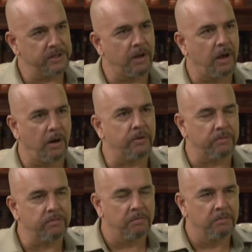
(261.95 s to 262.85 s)
a, a lot of
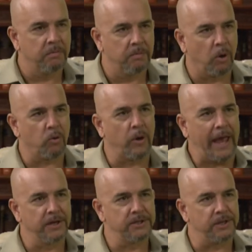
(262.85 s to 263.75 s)
local
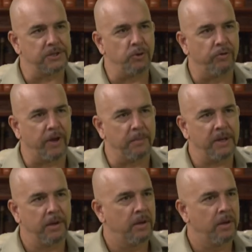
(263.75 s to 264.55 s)
councillors in your family.